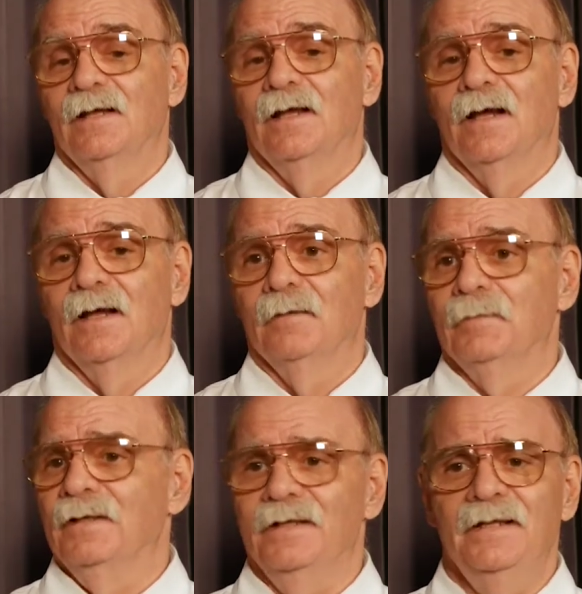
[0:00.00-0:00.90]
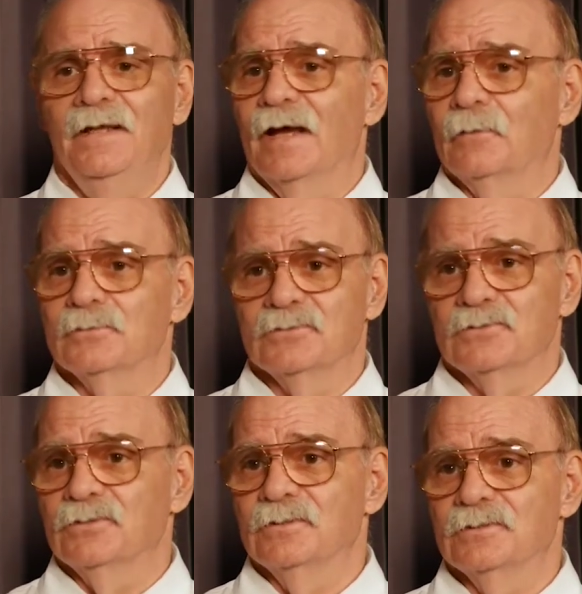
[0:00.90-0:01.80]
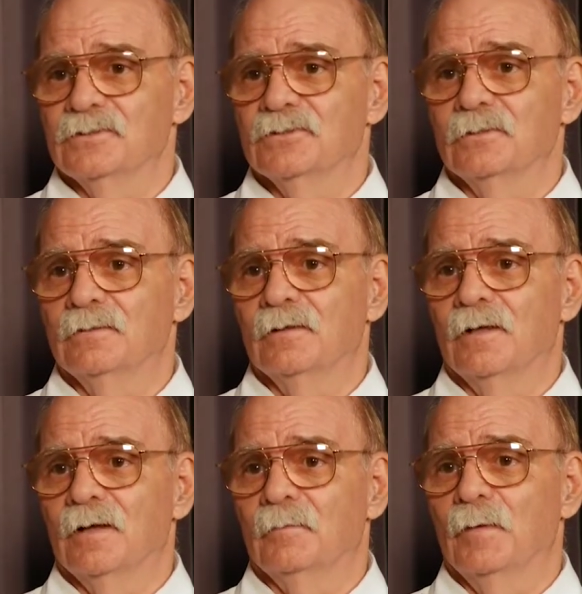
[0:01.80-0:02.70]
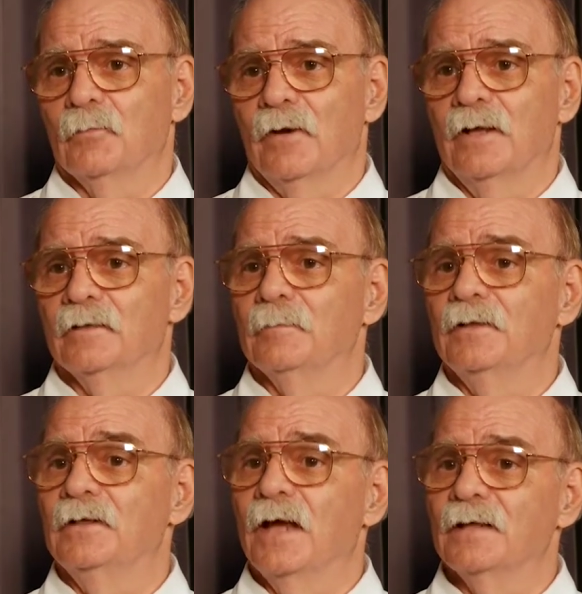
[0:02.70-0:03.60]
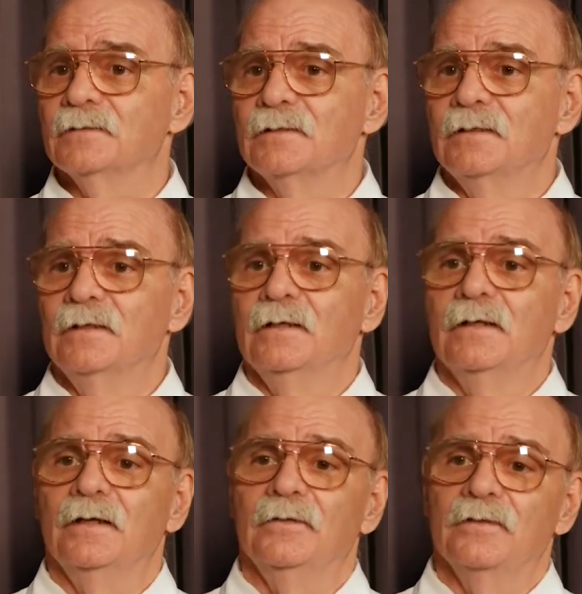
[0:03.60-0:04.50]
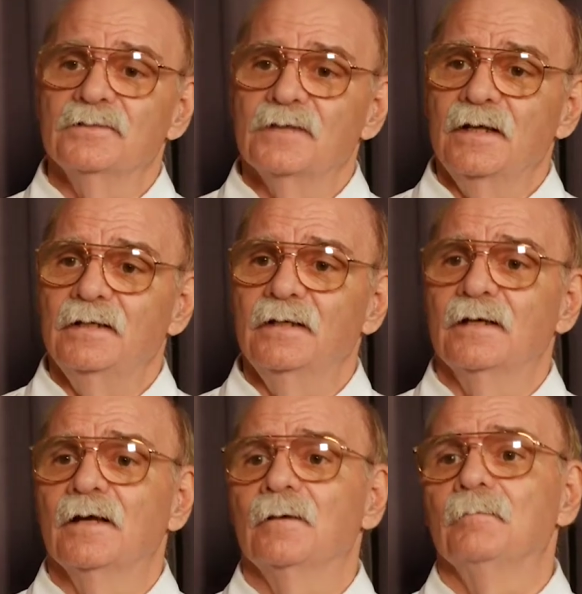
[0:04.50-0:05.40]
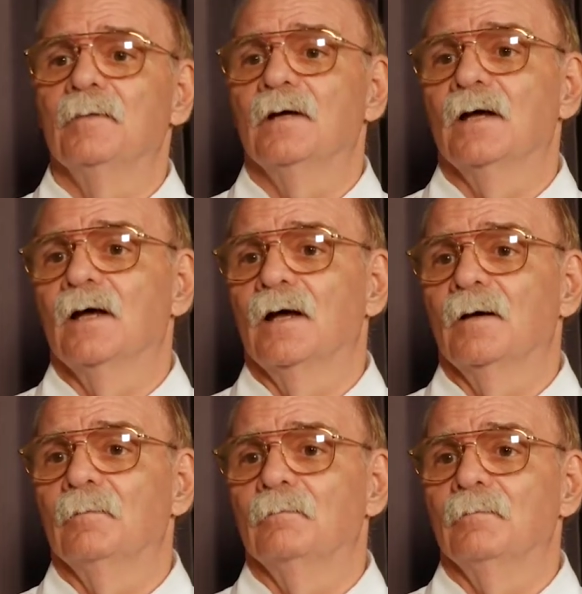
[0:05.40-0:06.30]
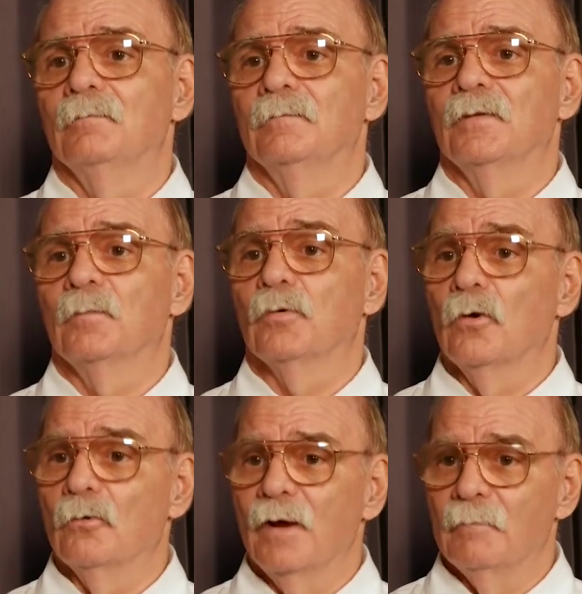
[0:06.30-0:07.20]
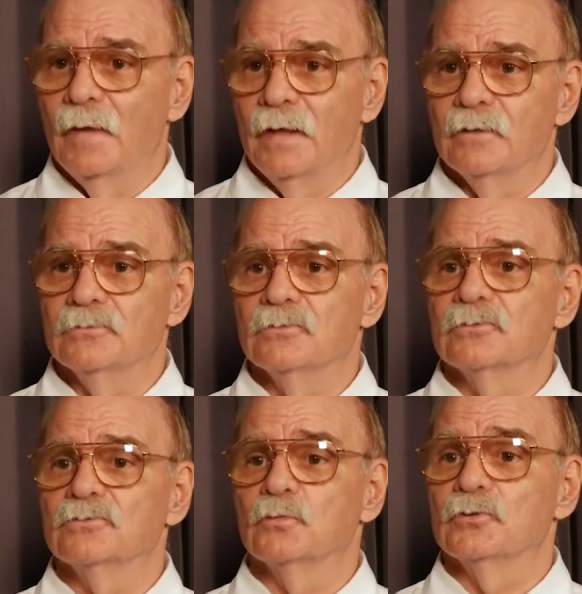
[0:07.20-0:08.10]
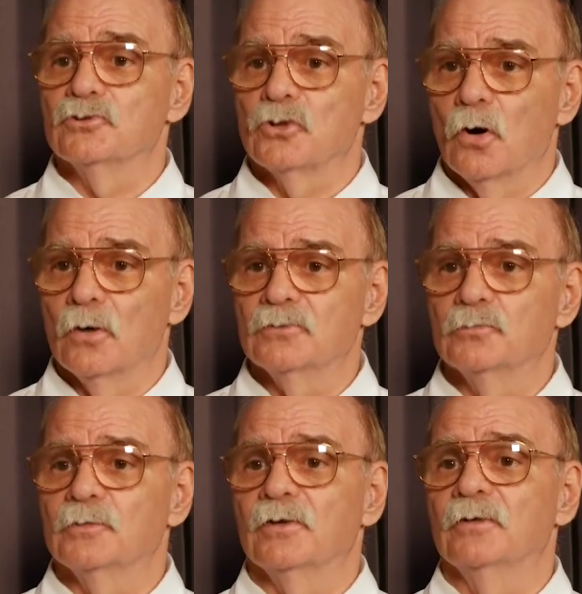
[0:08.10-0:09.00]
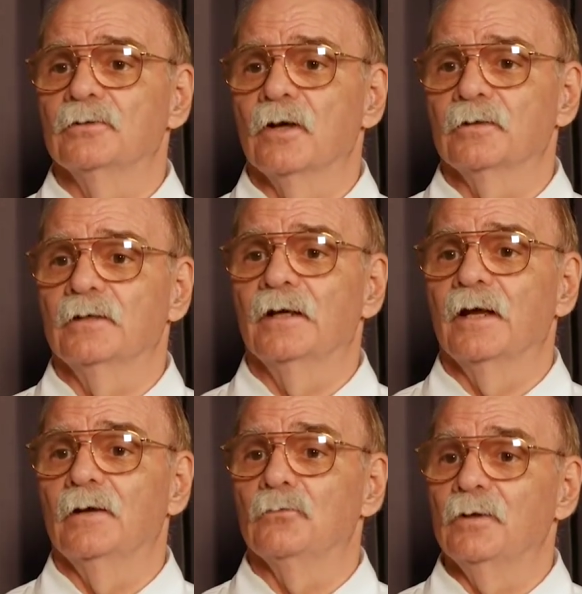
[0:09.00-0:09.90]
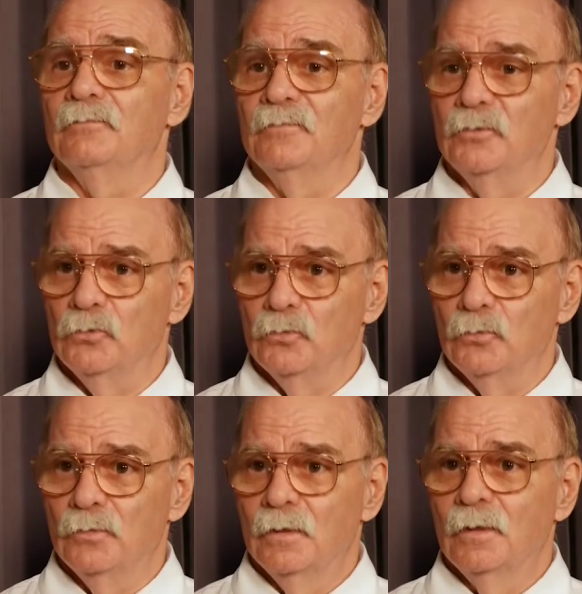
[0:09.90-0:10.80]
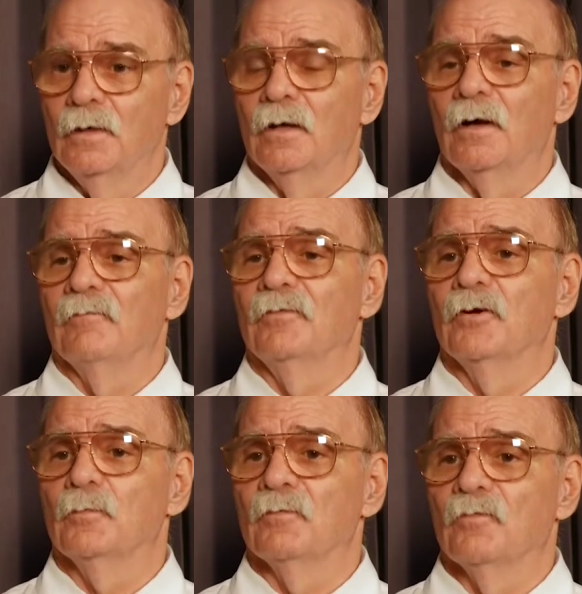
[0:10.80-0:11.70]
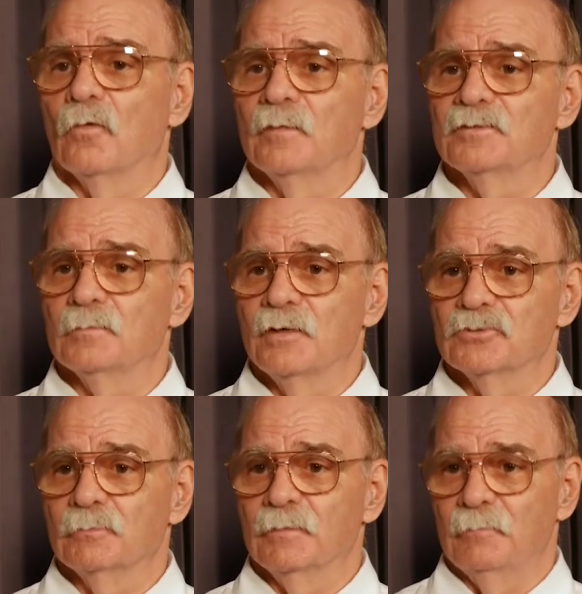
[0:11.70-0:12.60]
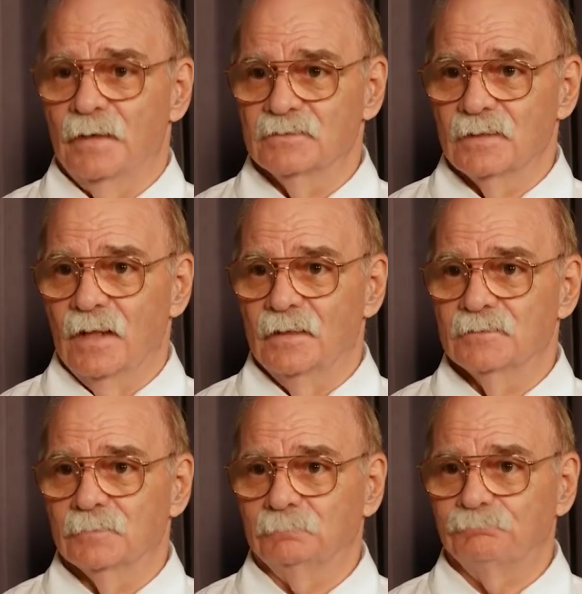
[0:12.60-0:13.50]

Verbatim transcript: um, in any acquisition decision uh, memorandum, and yet. In this ADM, um, the program managers were charged with conducting a review of their performance measurement baselines.